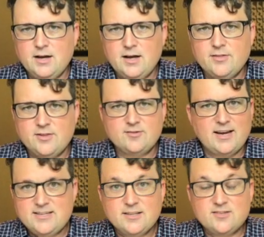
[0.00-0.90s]
This
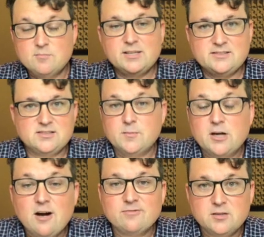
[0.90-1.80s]
idea that symbolizes something
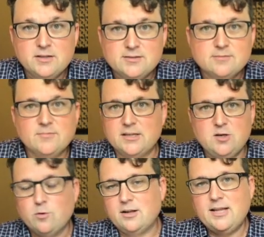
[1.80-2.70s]
off limits, like you
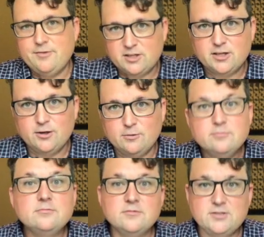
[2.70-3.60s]
weren't allowed to go
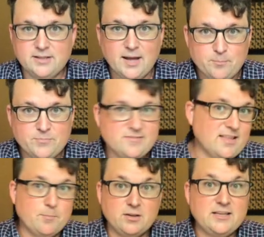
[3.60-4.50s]
to
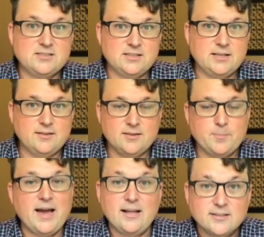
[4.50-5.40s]
that place in the
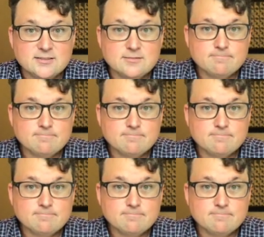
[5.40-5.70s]
palace,